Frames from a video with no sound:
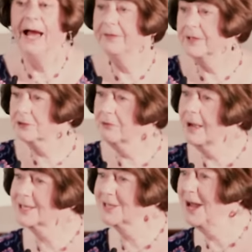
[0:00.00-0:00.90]
and this
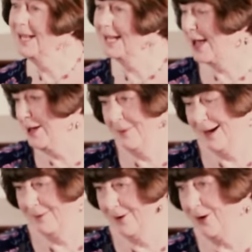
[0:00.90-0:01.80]
grass snake came
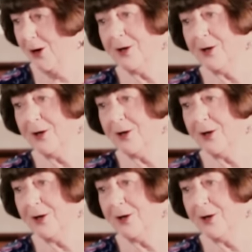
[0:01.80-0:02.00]
out. And